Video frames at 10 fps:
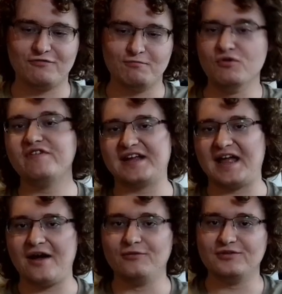moving
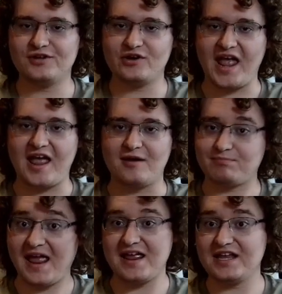out and
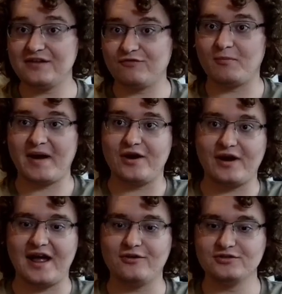paying for my own
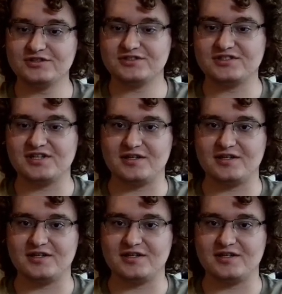house